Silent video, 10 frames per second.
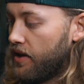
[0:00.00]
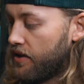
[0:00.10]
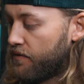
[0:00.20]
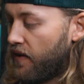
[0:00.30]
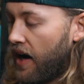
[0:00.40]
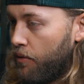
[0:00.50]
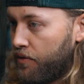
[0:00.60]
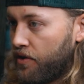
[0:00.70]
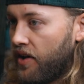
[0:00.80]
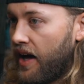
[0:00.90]
his fight
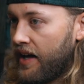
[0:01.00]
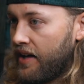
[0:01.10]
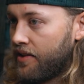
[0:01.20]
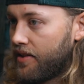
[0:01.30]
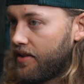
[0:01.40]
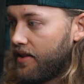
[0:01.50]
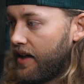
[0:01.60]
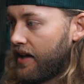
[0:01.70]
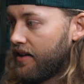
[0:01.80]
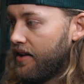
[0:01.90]
with Goliath,
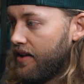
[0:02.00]
I